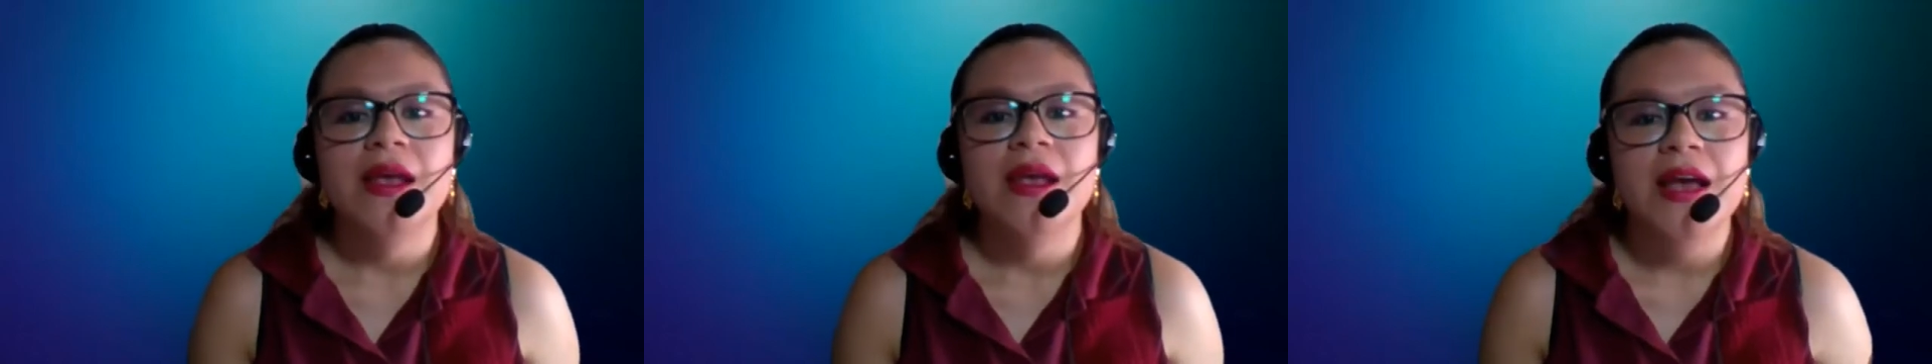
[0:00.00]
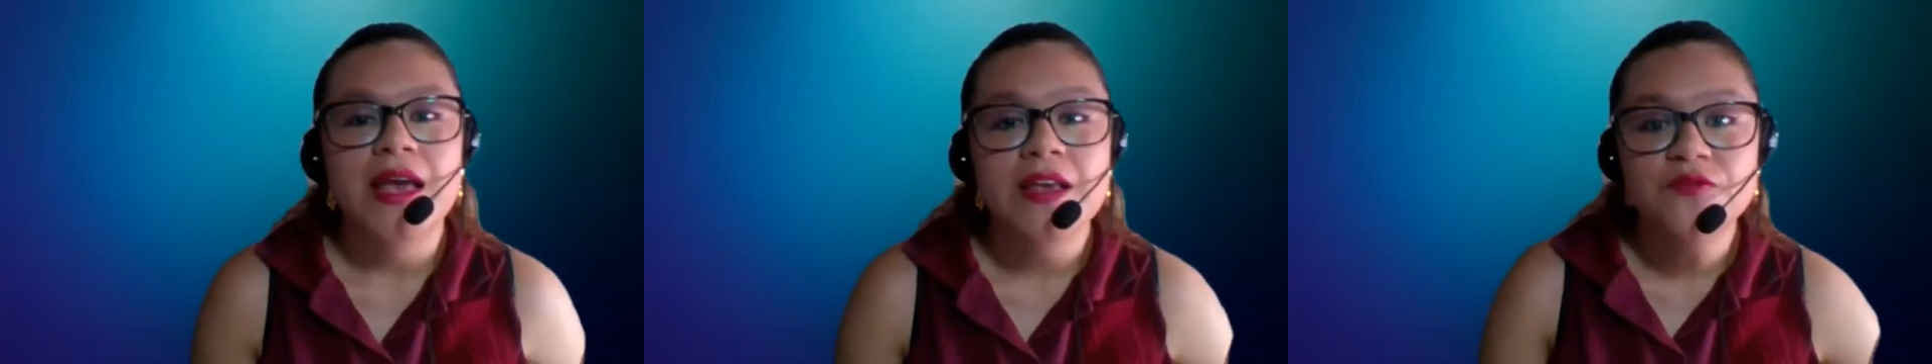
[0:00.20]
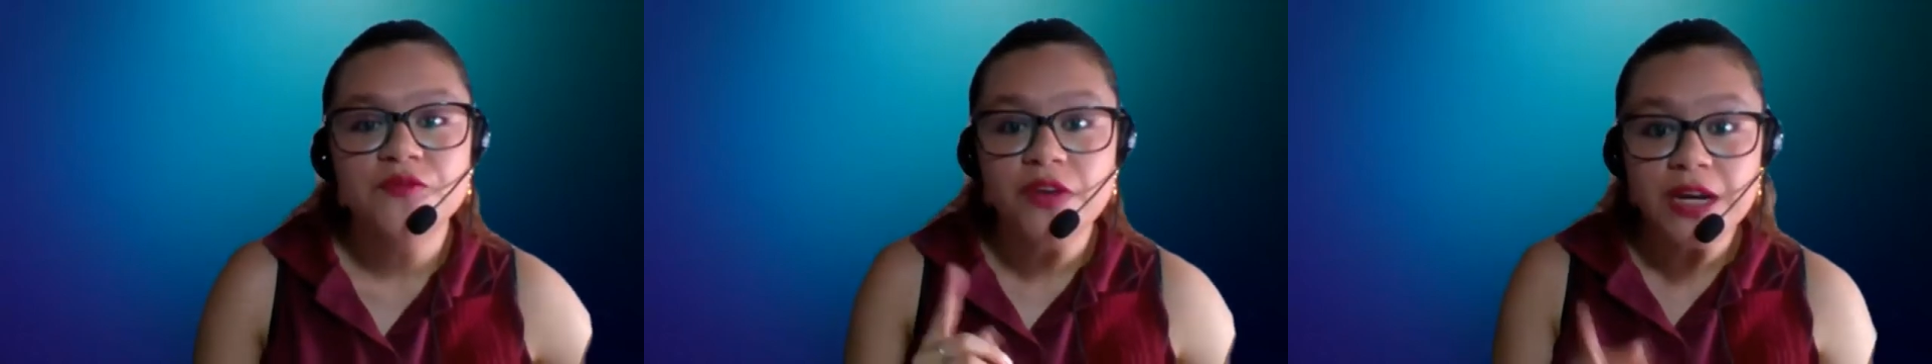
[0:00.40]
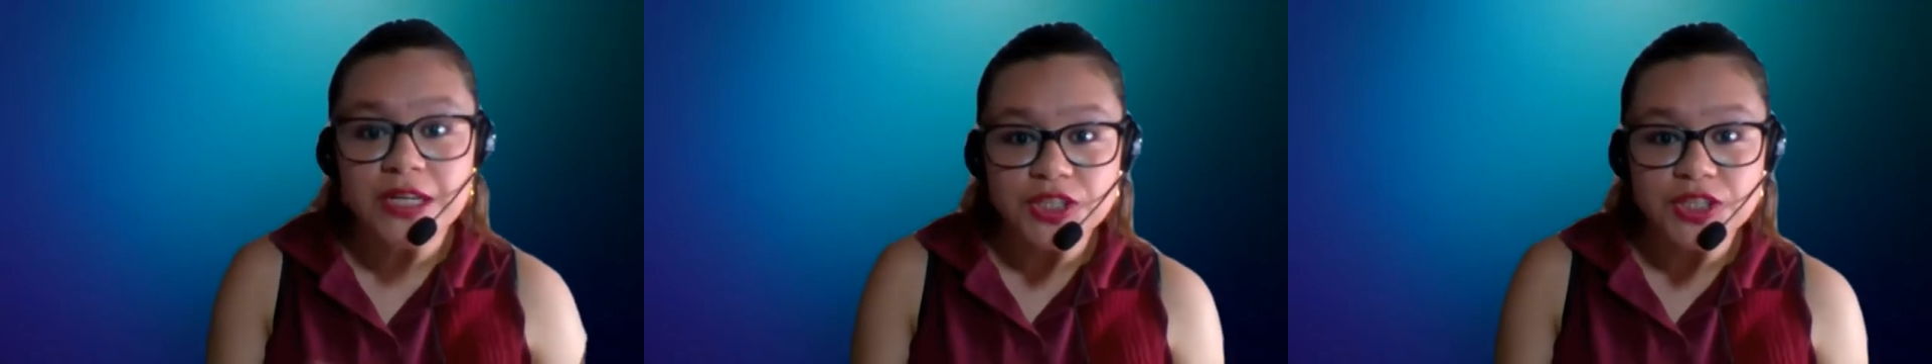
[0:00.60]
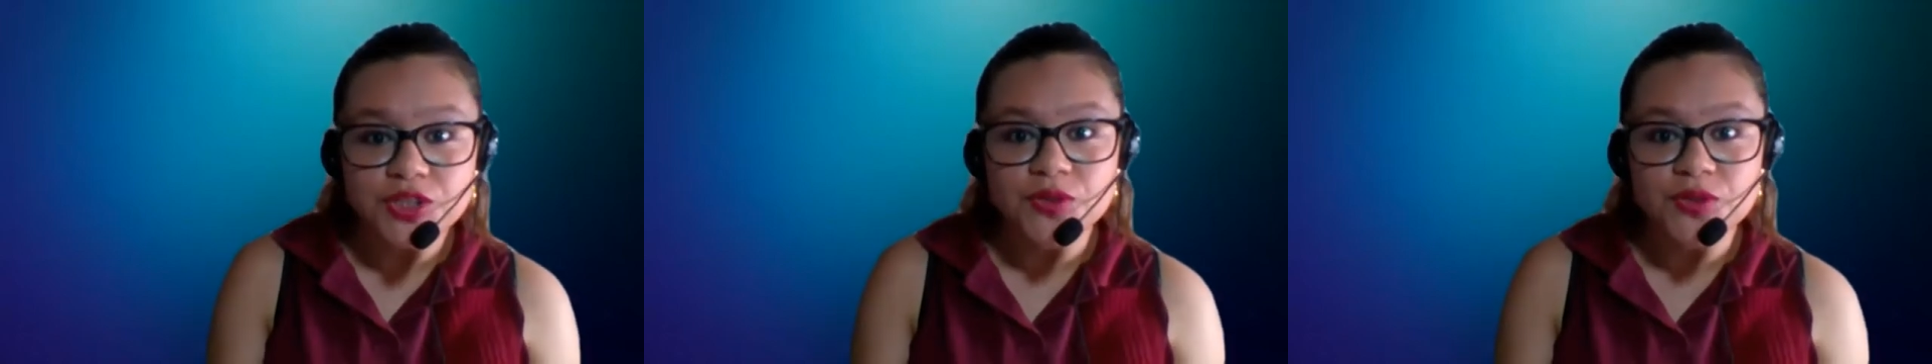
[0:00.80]

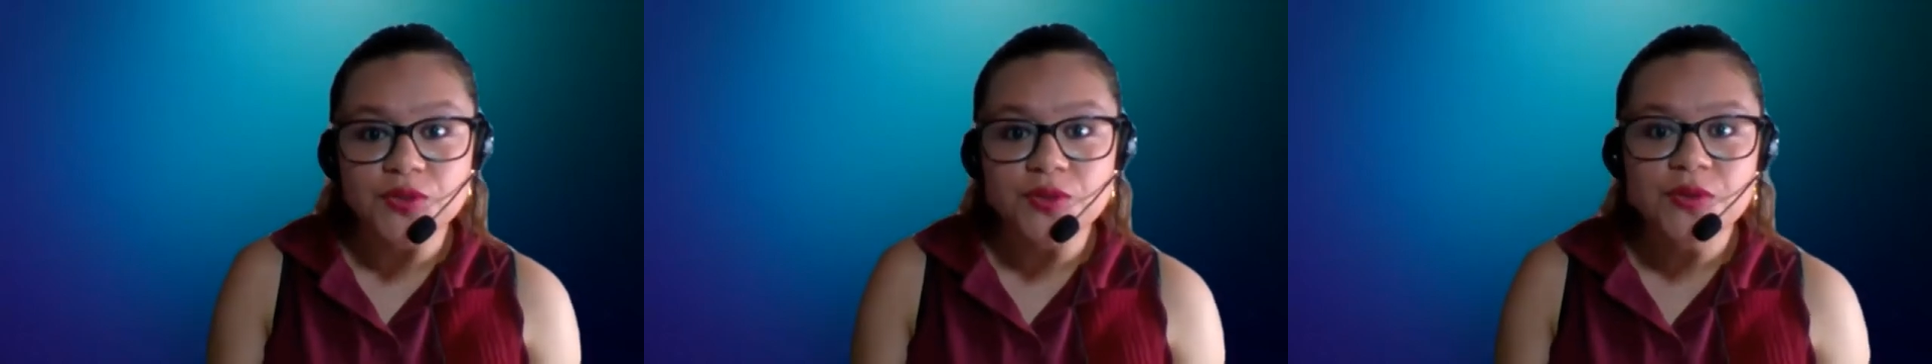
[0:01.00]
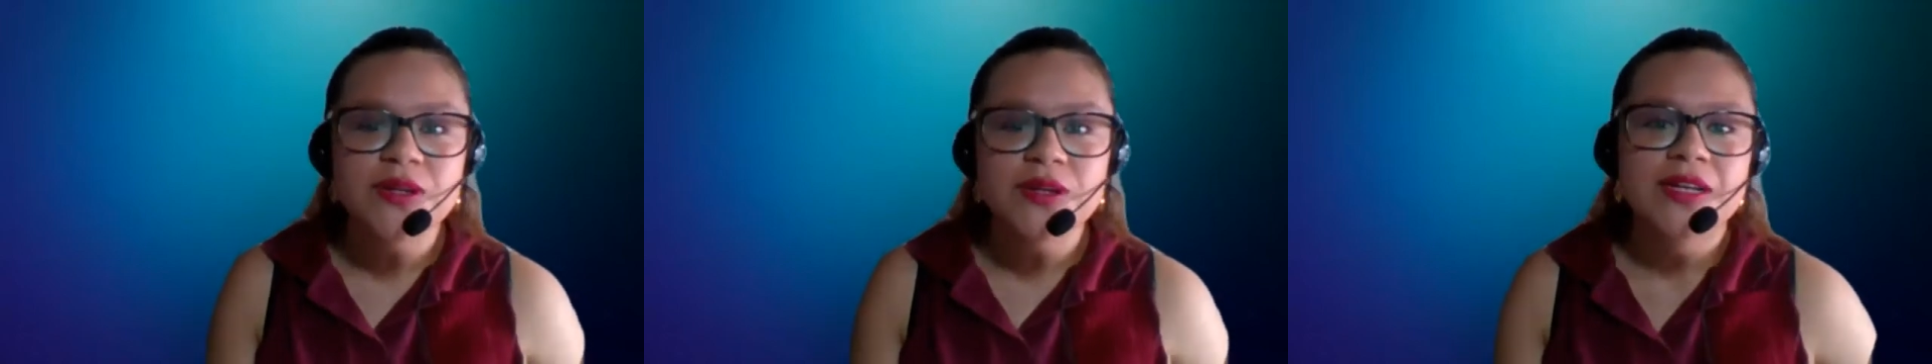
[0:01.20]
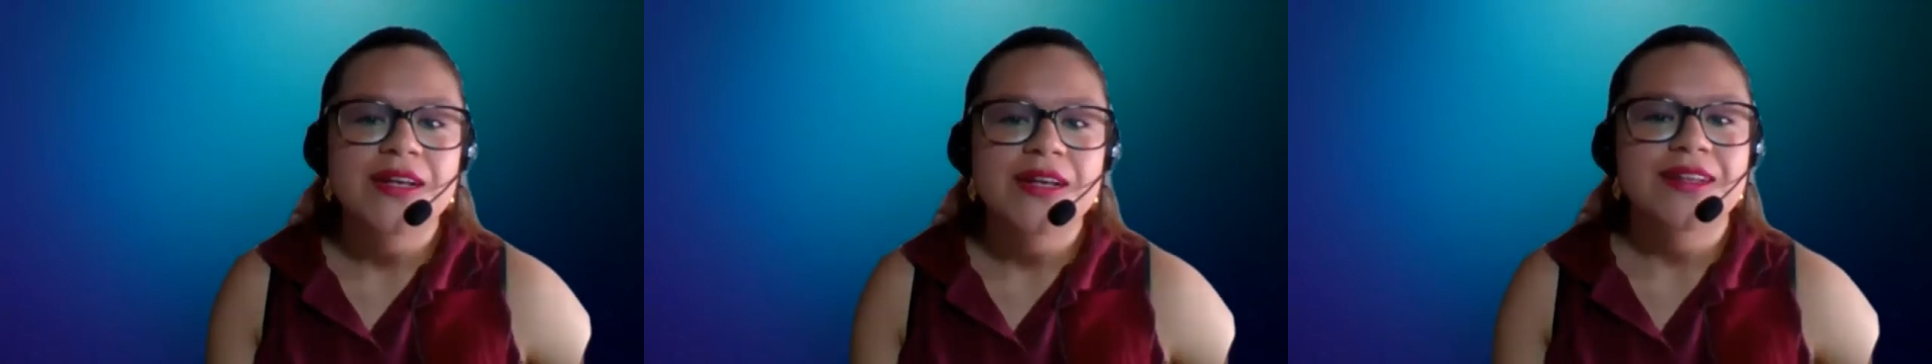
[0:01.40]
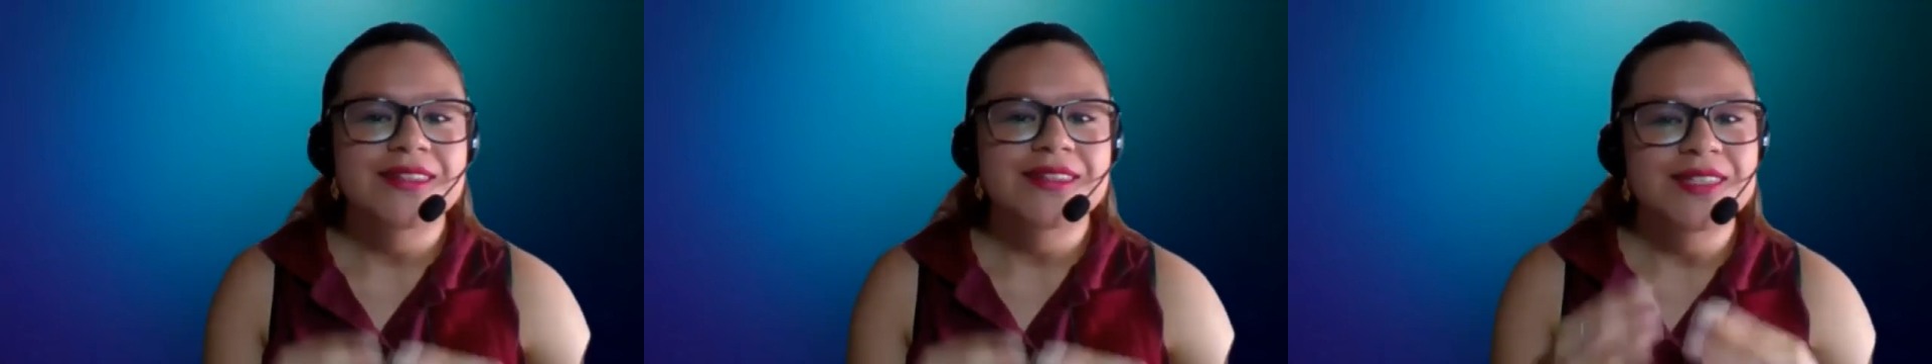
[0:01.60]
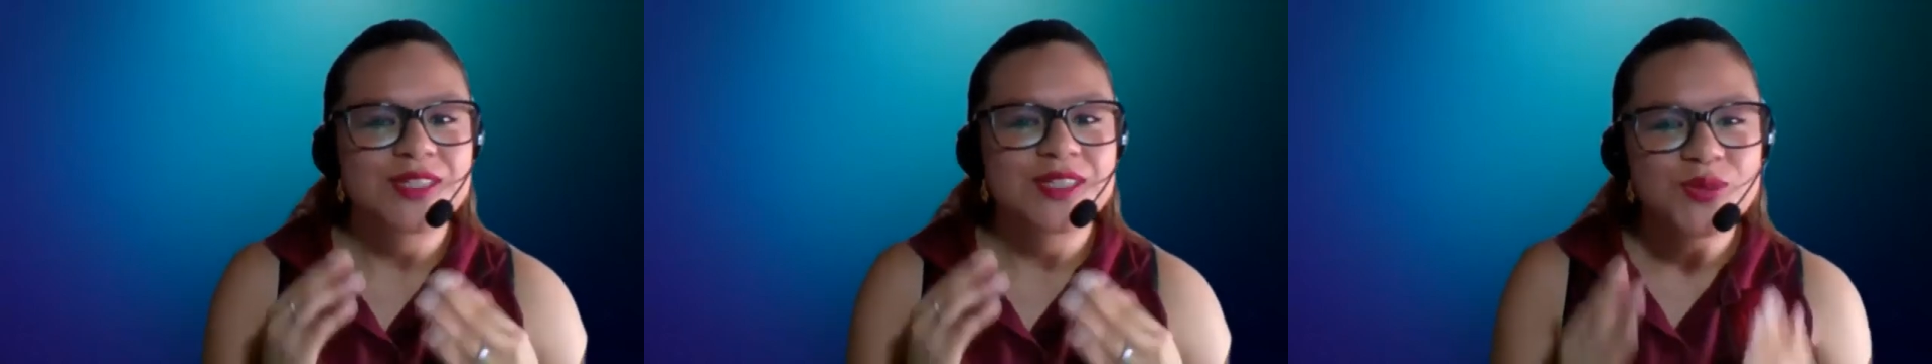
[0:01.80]
invites you
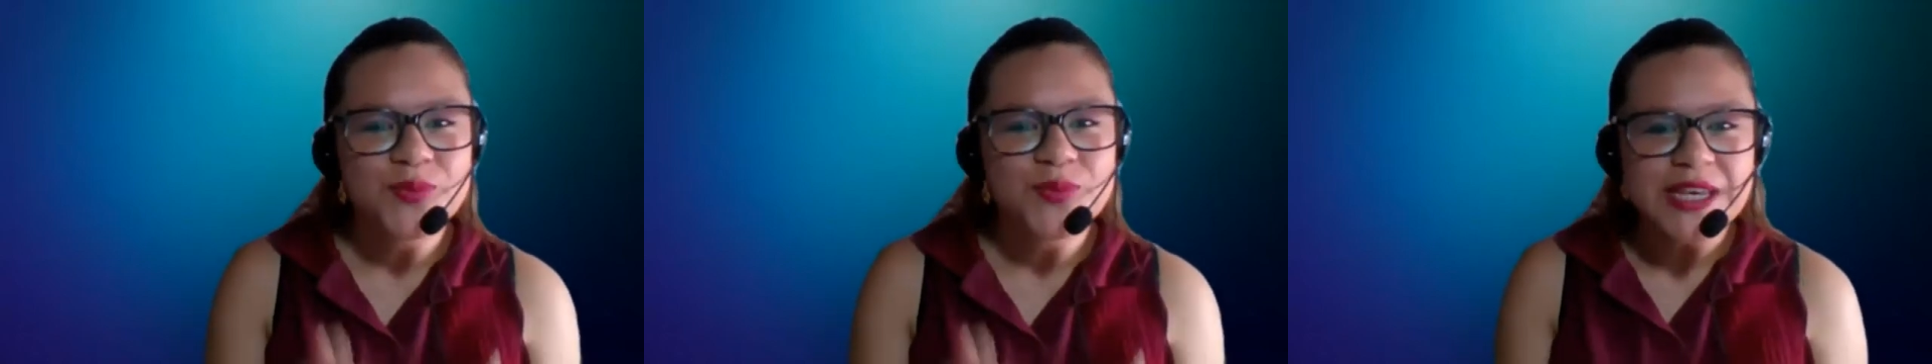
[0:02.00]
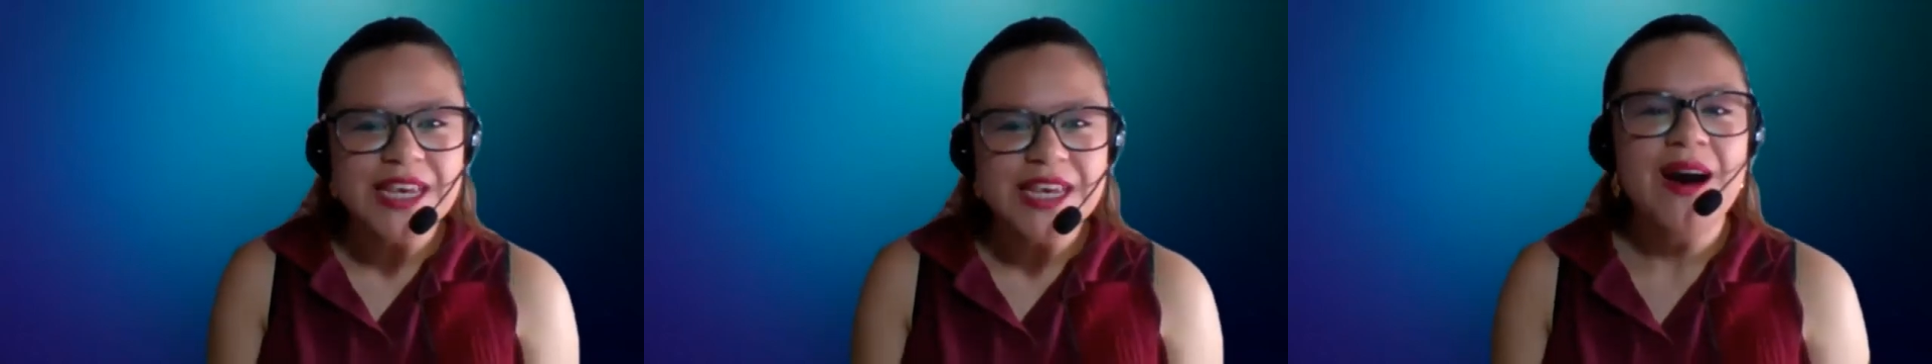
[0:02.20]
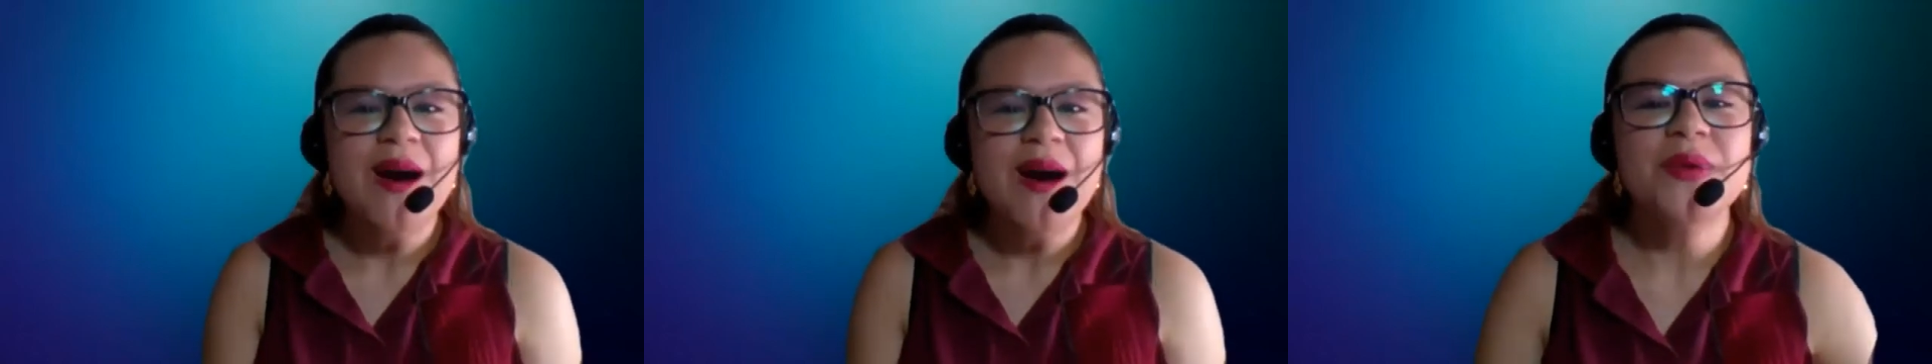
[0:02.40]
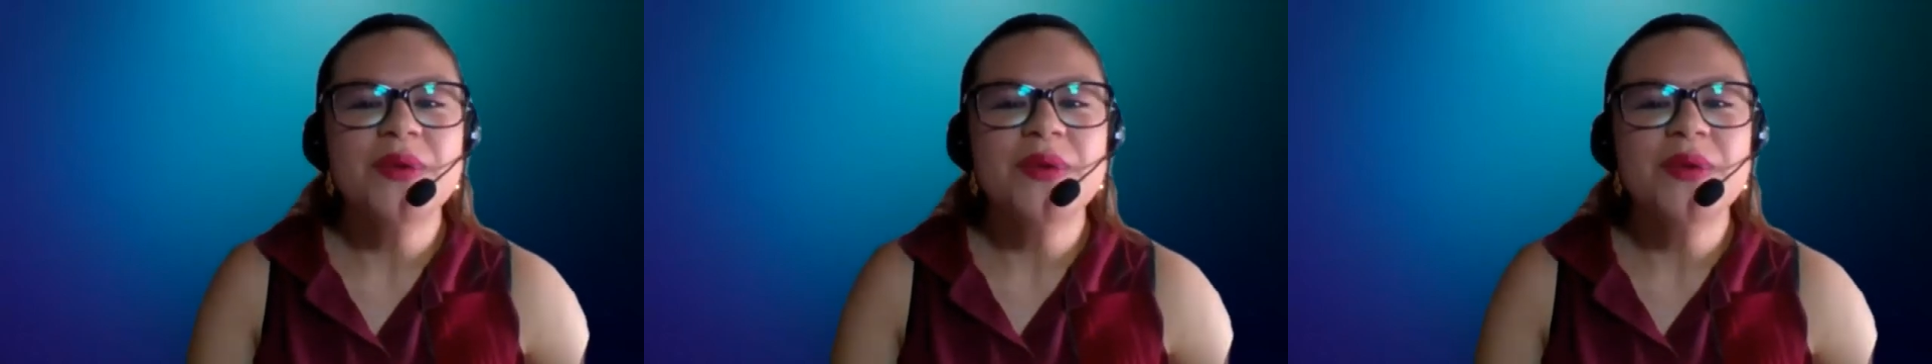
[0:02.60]
to become